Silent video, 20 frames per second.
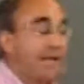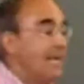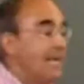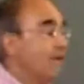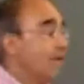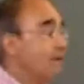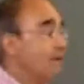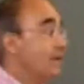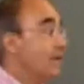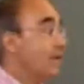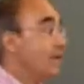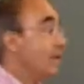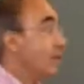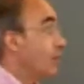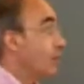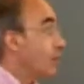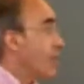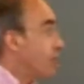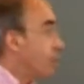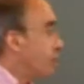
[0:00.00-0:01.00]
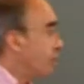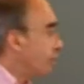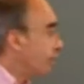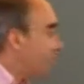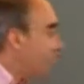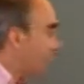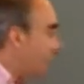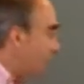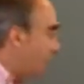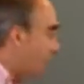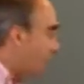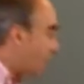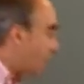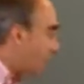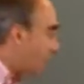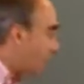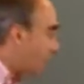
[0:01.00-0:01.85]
And if we reform these